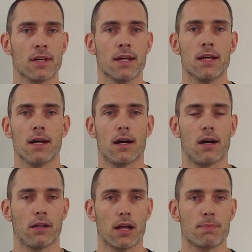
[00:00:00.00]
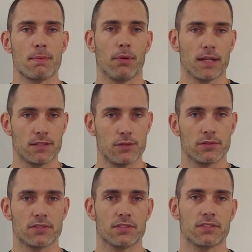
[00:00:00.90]
A lot of people like to use the
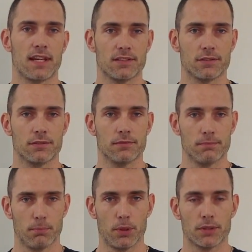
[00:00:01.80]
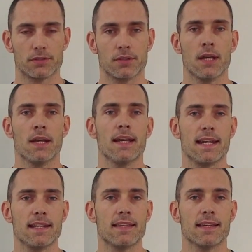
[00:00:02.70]
success books.
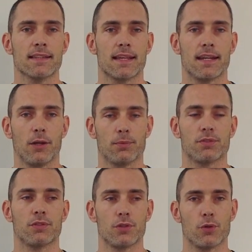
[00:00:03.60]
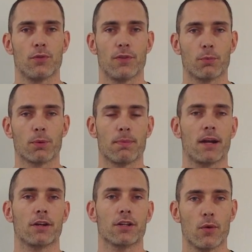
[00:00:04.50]
Anything that helps you feel
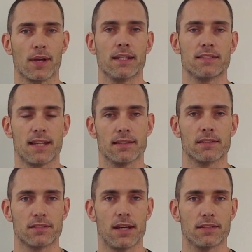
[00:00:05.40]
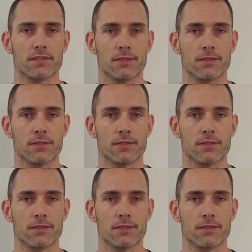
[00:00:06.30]
prepared going in to take this test.